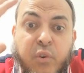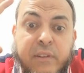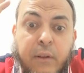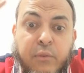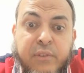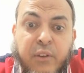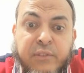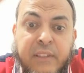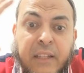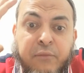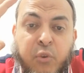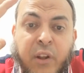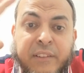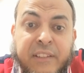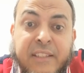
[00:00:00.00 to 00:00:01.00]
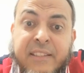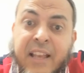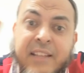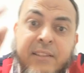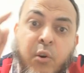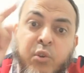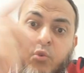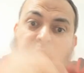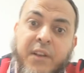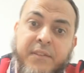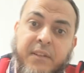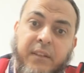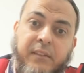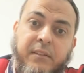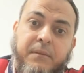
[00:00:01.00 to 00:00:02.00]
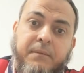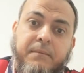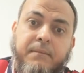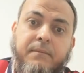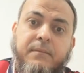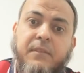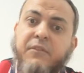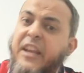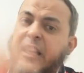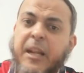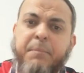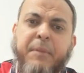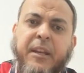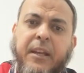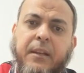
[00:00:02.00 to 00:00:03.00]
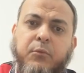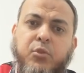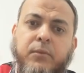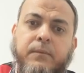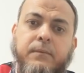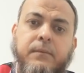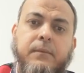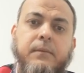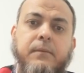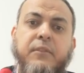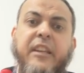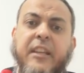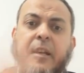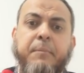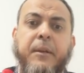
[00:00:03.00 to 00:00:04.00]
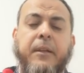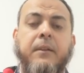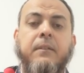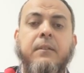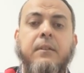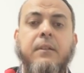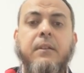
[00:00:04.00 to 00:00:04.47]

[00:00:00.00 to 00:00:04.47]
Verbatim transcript: more than south and 400 years as the Holy Quran said. Very great miracle. Very great miracle.